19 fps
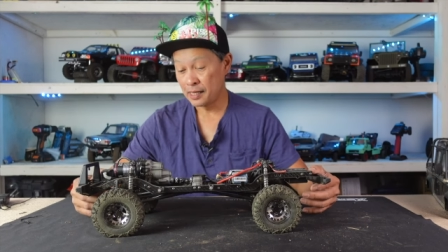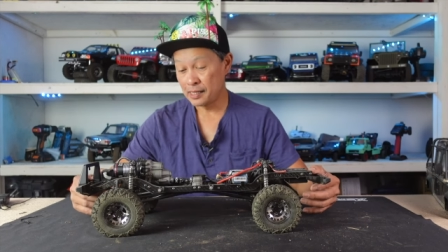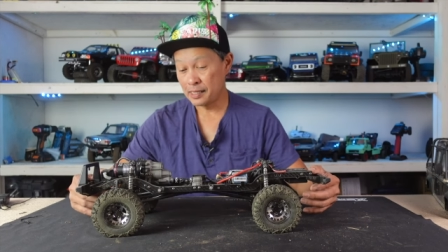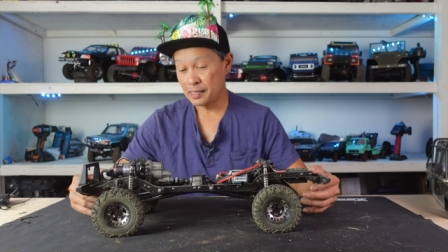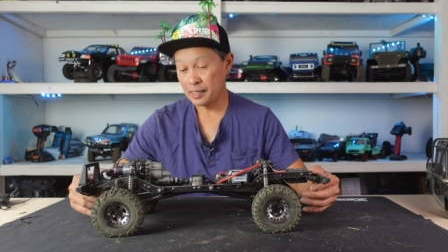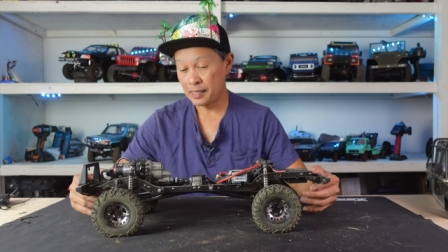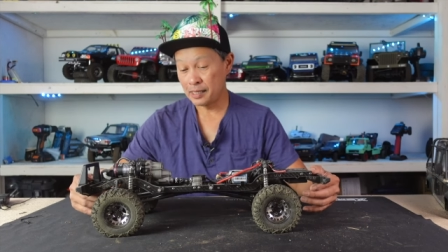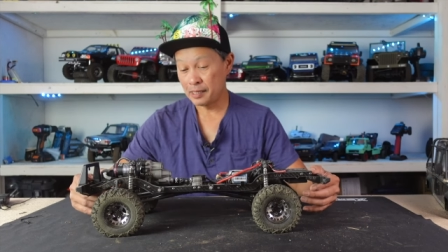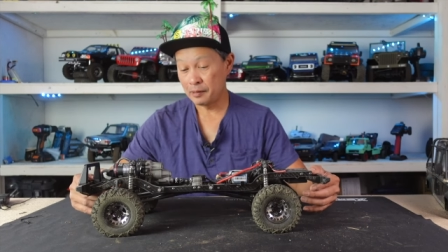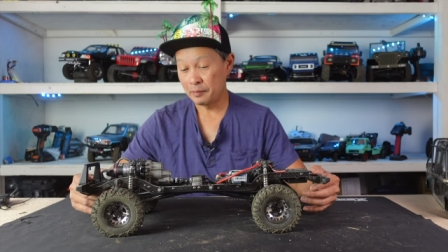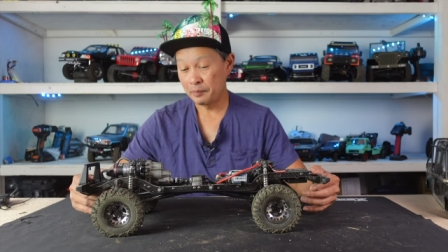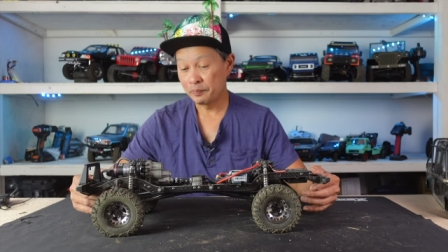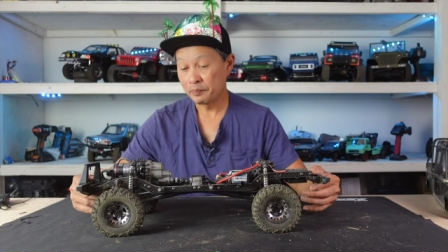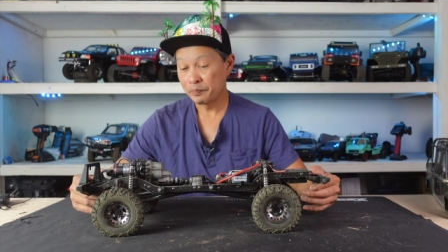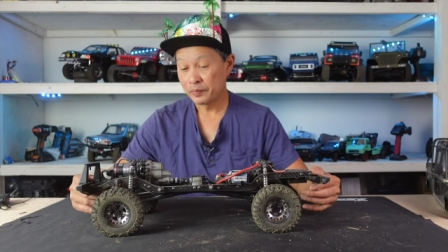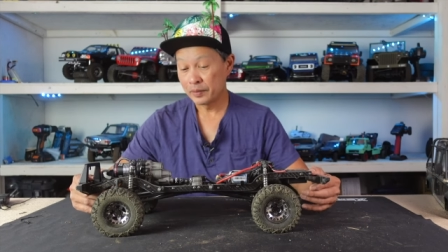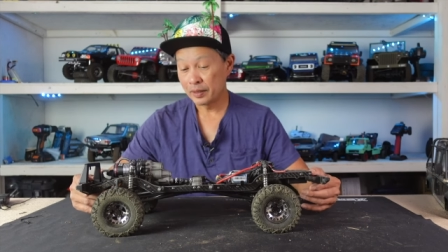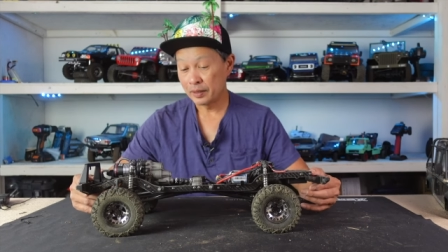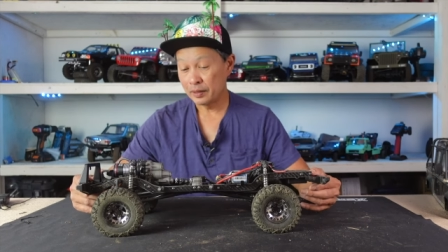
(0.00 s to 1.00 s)
Um,
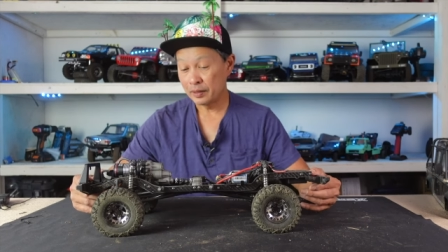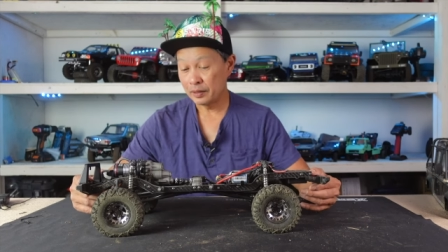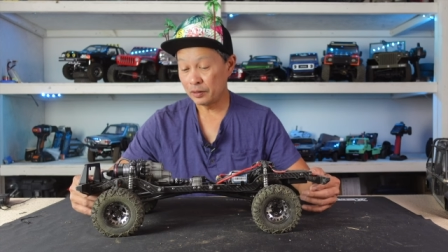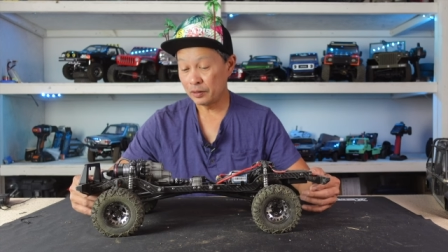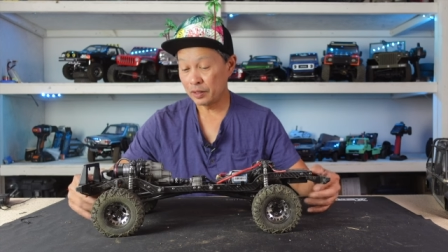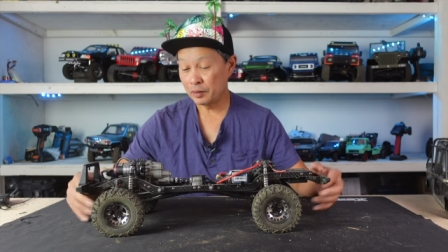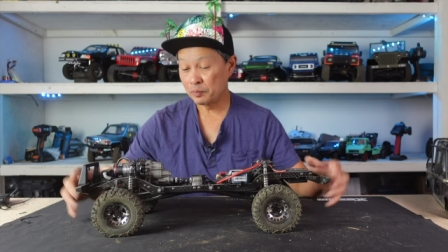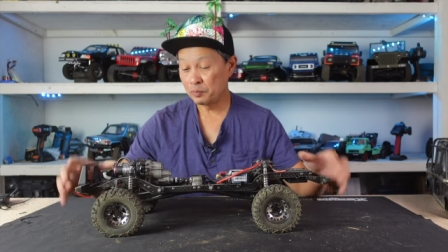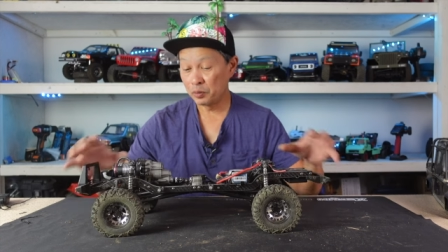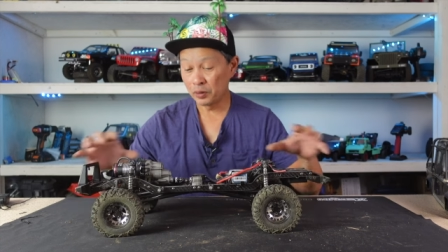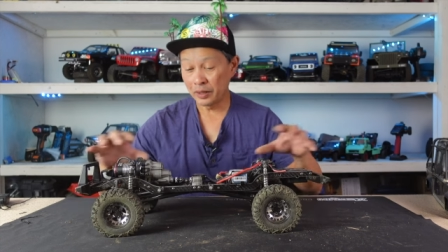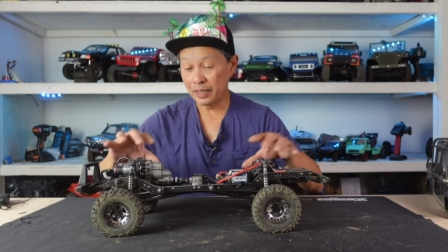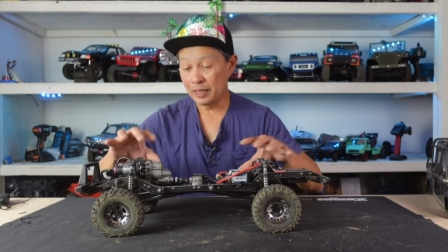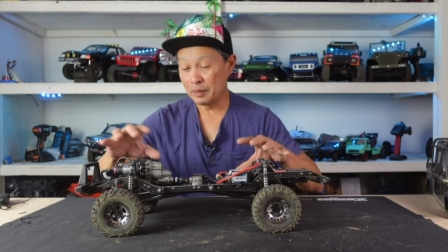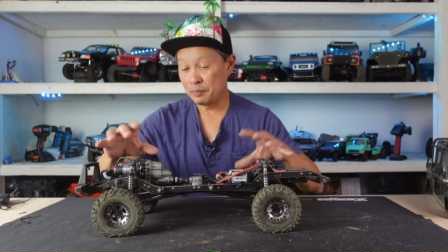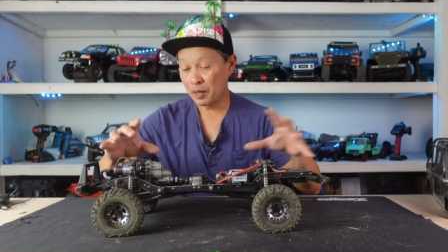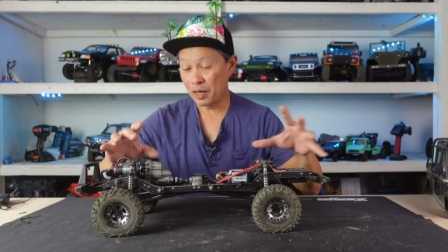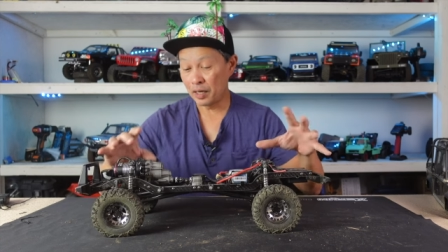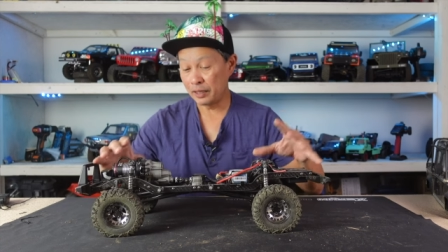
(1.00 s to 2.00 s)
you could put
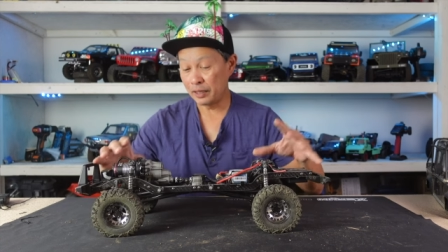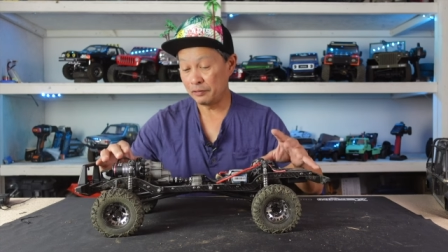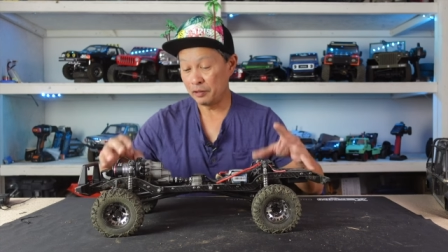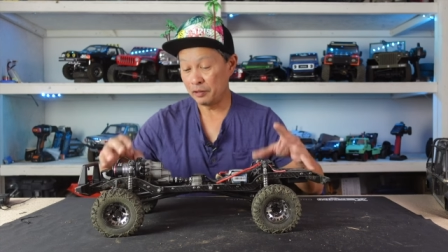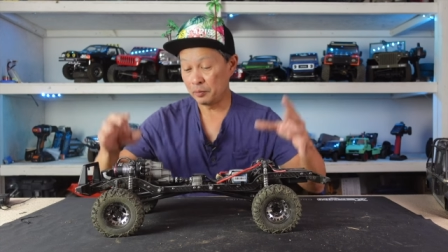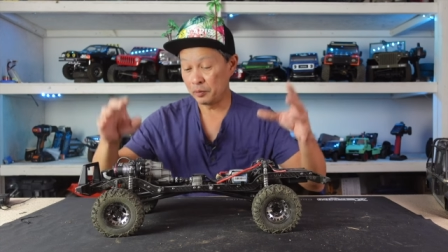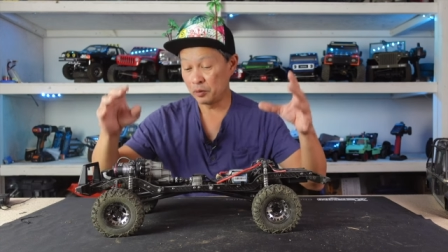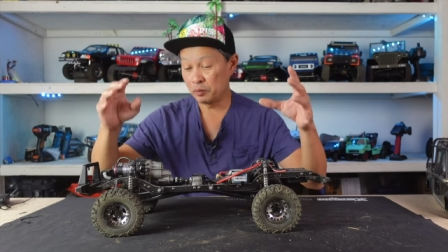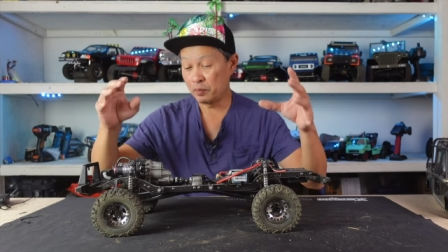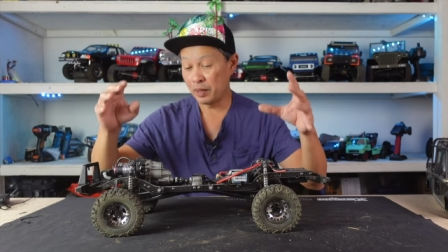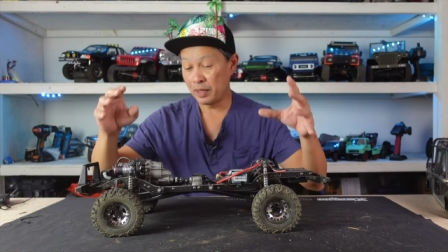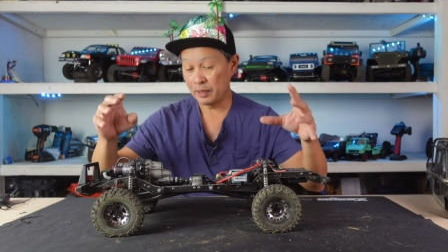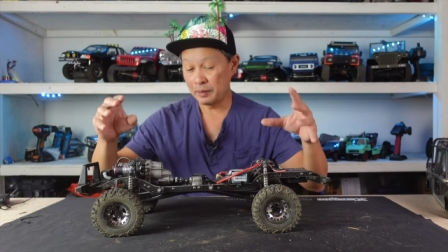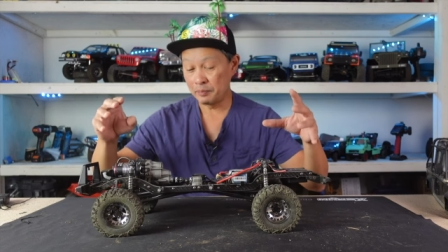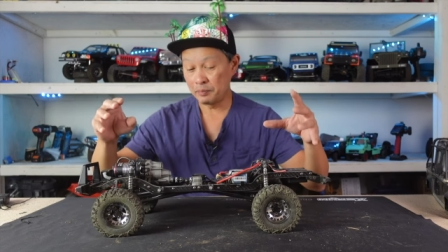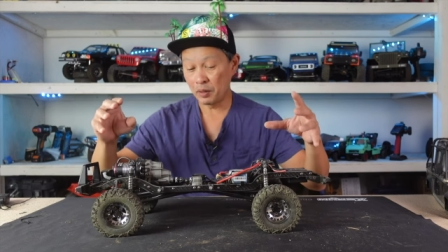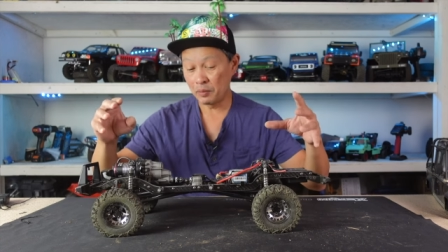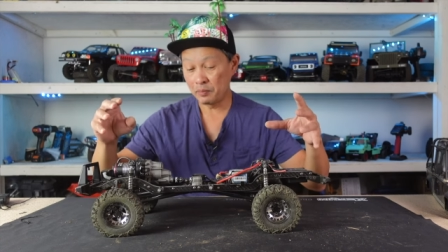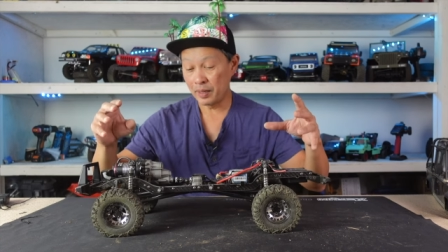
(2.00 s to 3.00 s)
any body if you put body
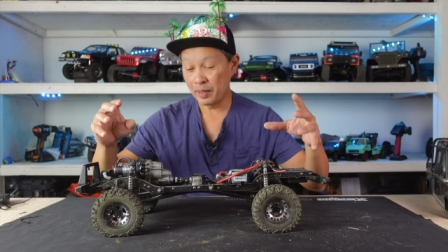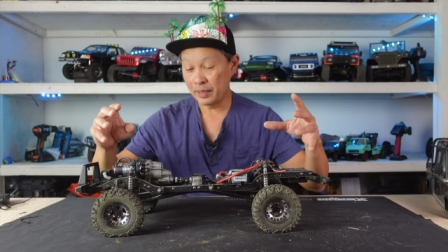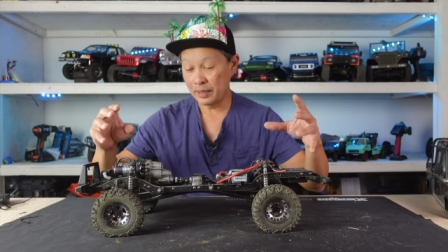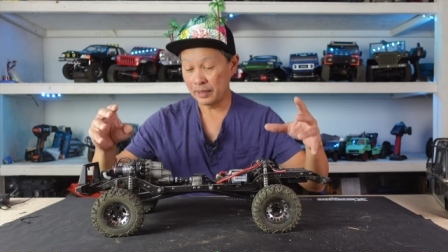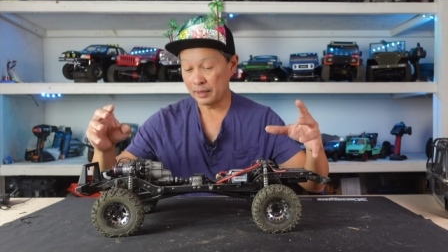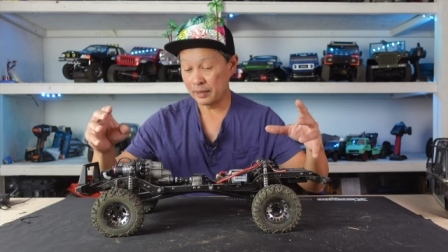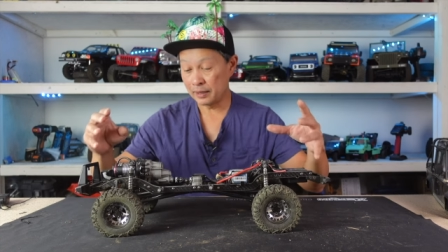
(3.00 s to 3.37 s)
body